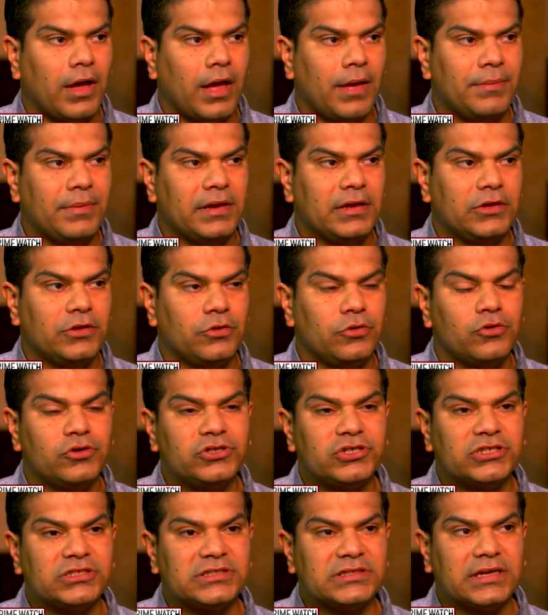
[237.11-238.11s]
I mean, you
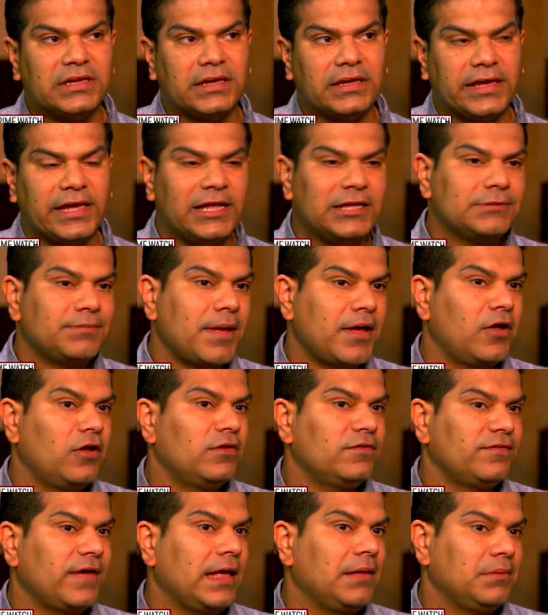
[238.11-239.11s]
just killed my
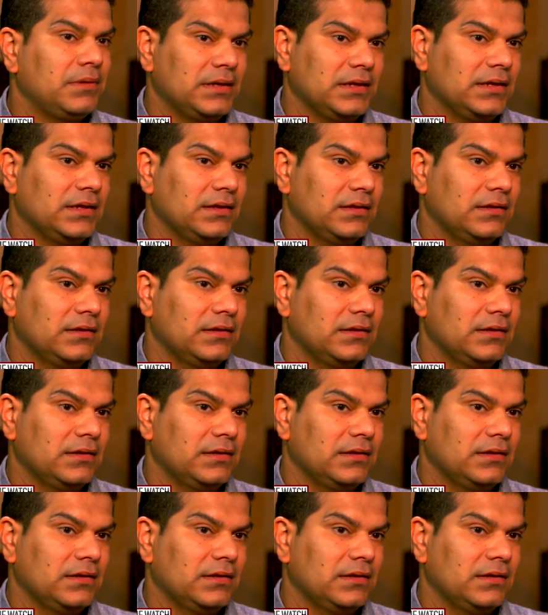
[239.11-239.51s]
whole family.